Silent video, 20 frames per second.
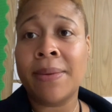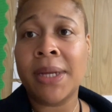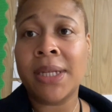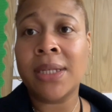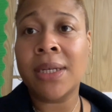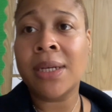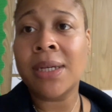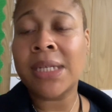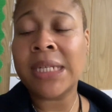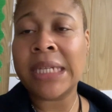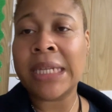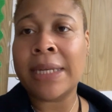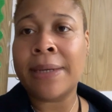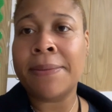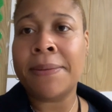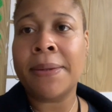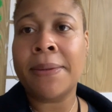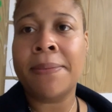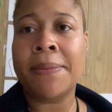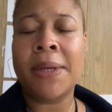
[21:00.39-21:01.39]
I took a
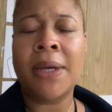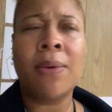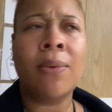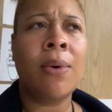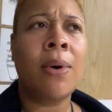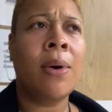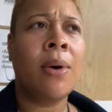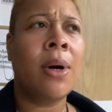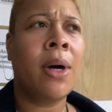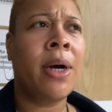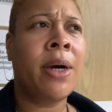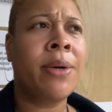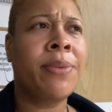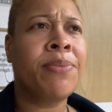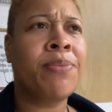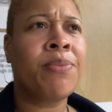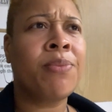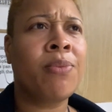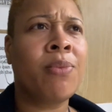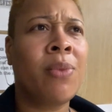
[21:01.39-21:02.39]
sleeping pill. Well,
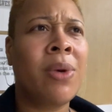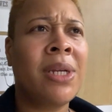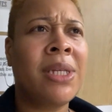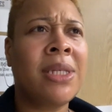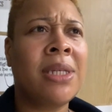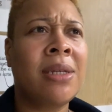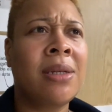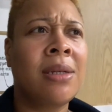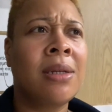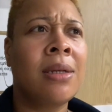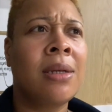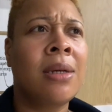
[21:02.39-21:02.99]
what is it?